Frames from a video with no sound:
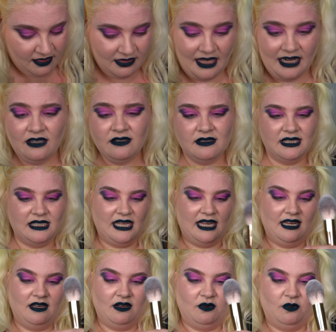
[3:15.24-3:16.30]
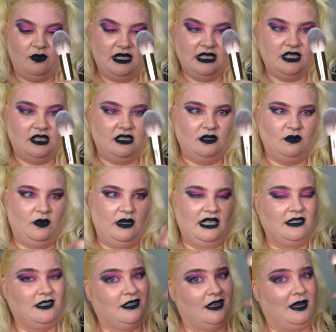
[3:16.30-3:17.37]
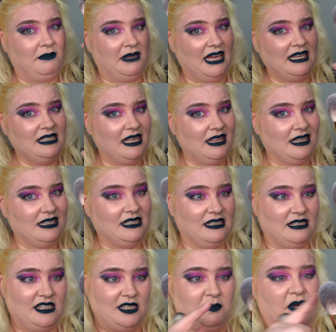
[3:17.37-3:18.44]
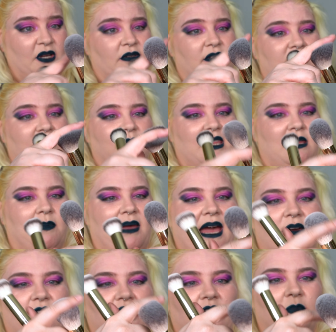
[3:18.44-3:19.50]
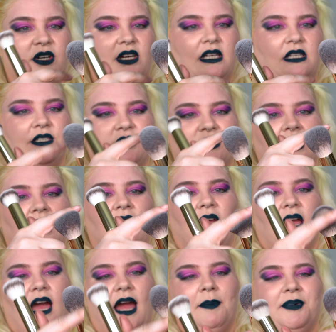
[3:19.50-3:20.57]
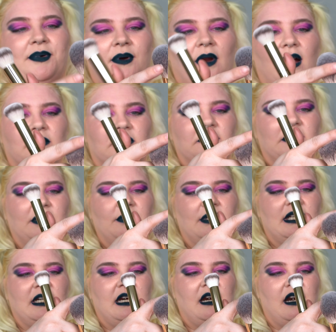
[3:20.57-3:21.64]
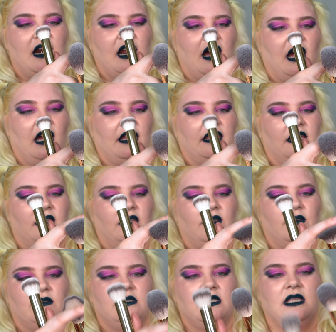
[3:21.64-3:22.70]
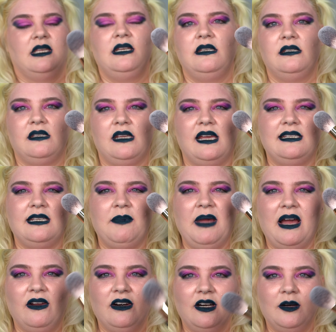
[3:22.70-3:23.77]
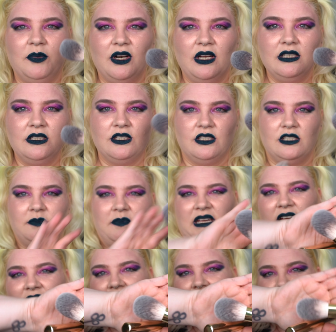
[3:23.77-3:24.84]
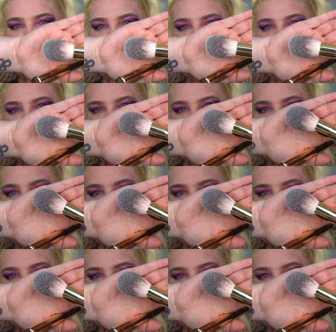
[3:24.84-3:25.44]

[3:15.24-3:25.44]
They don't say which is which. I'm guessing this is supposed to be the powder brush. I probably would not use this as a powder brush just because of